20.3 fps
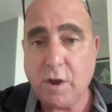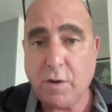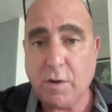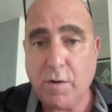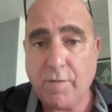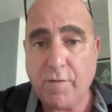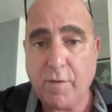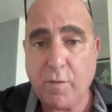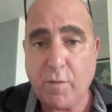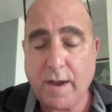go
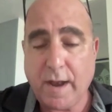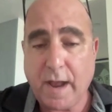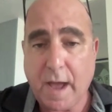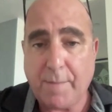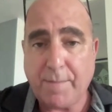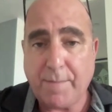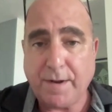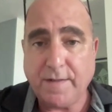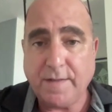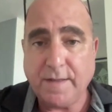over what
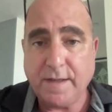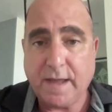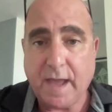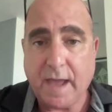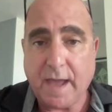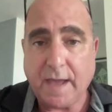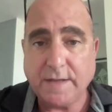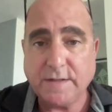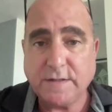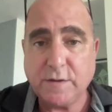happened in the
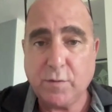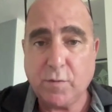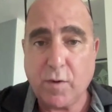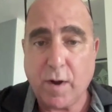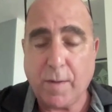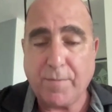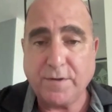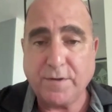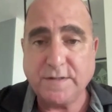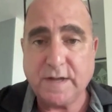case. You were
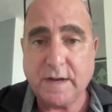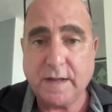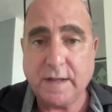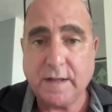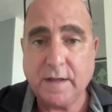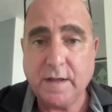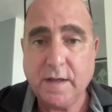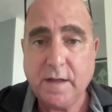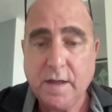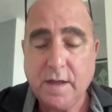
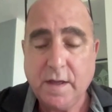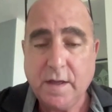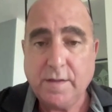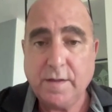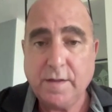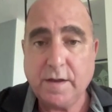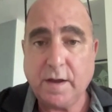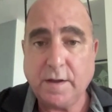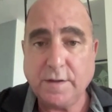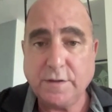representing
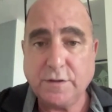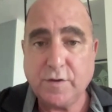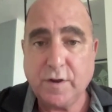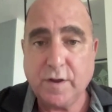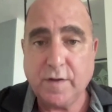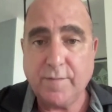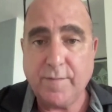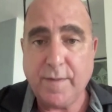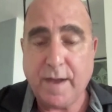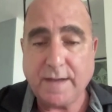the country
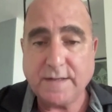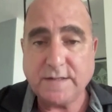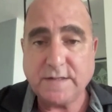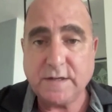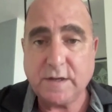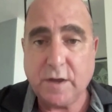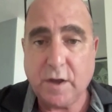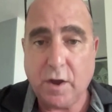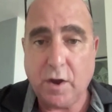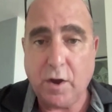of
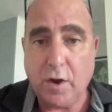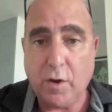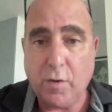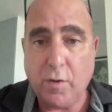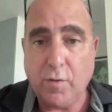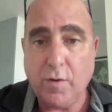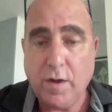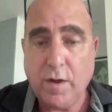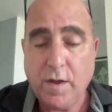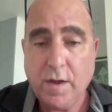
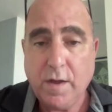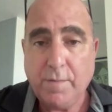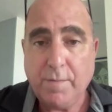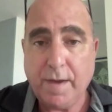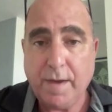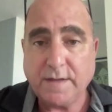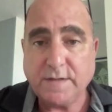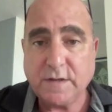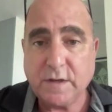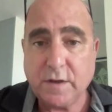Mexico.
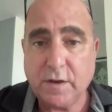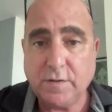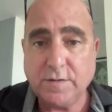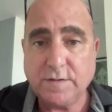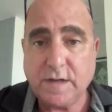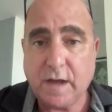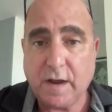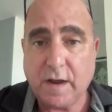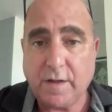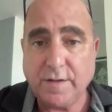Mexico's
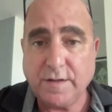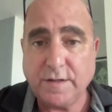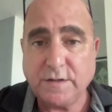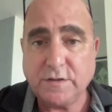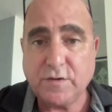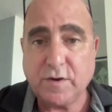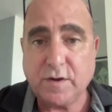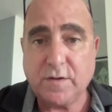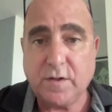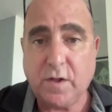got all these
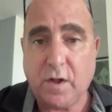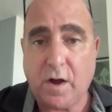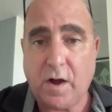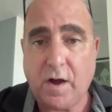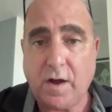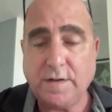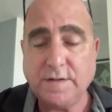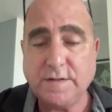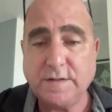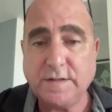strict
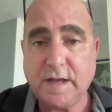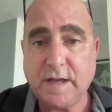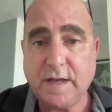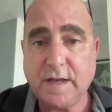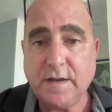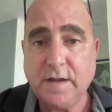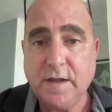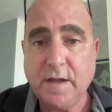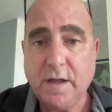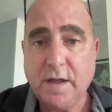laws
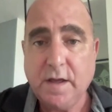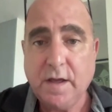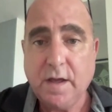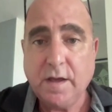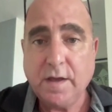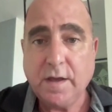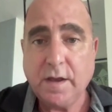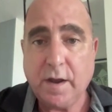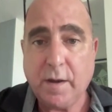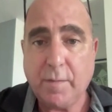that,
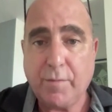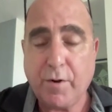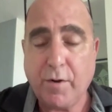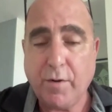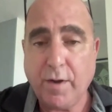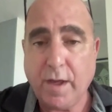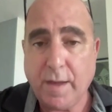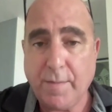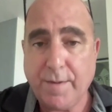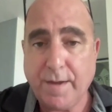
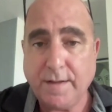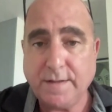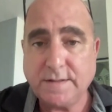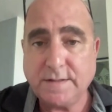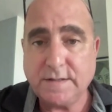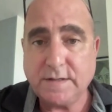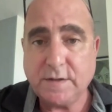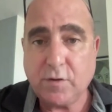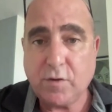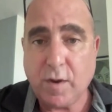
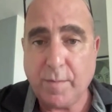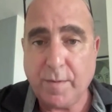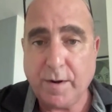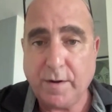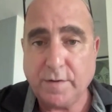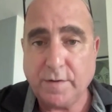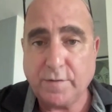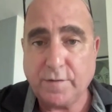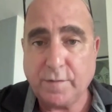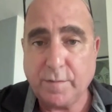prohibit
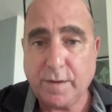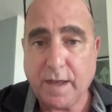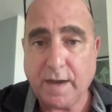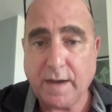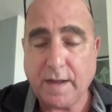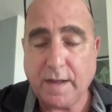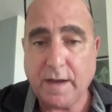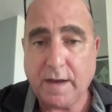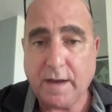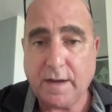criminals from
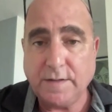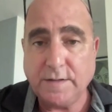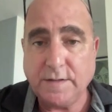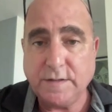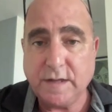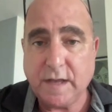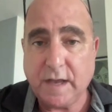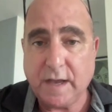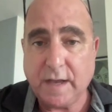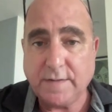getting
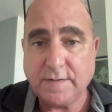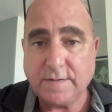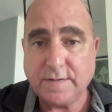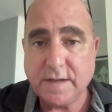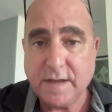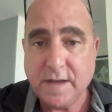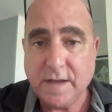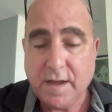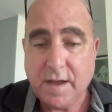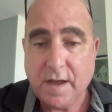guns, yet
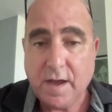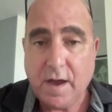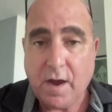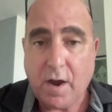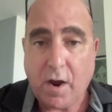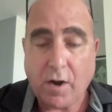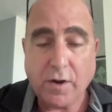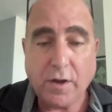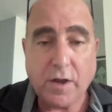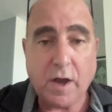
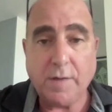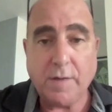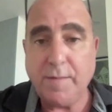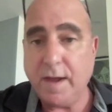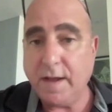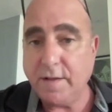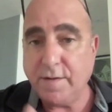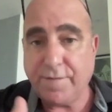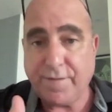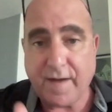our gun
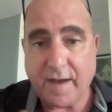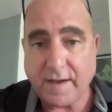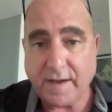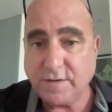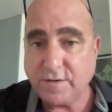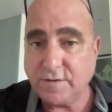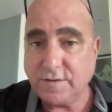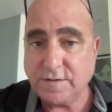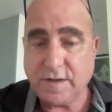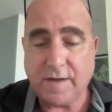
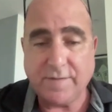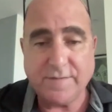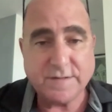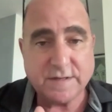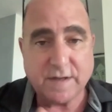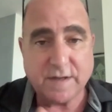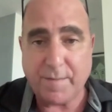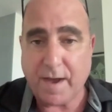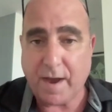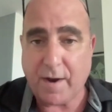manufacturers have
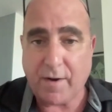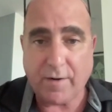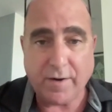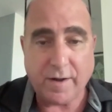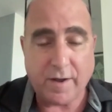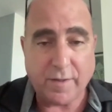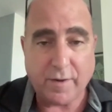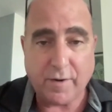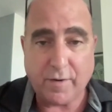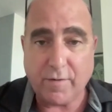somehow or
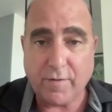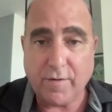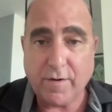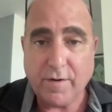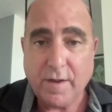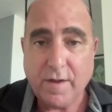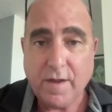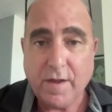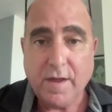another